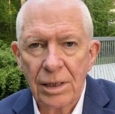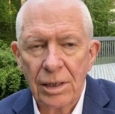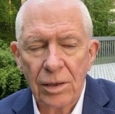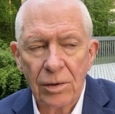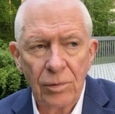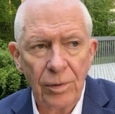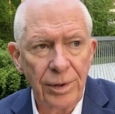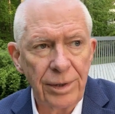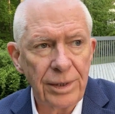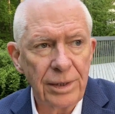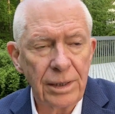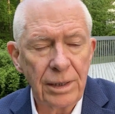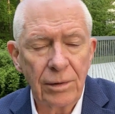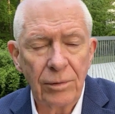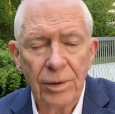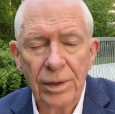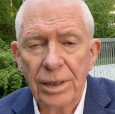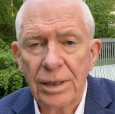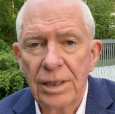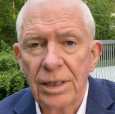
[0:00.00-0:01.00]
with
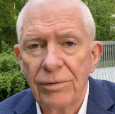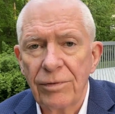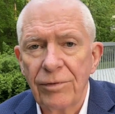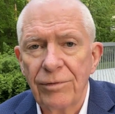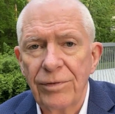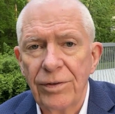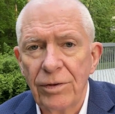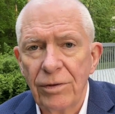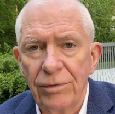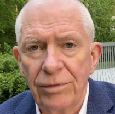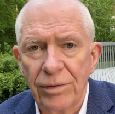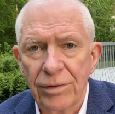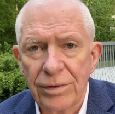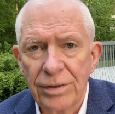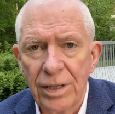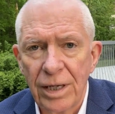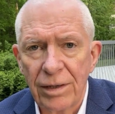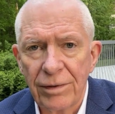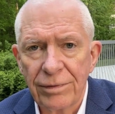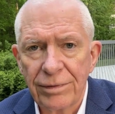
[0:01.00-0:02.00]
a different view of
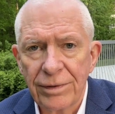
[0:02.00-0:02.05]
yourself.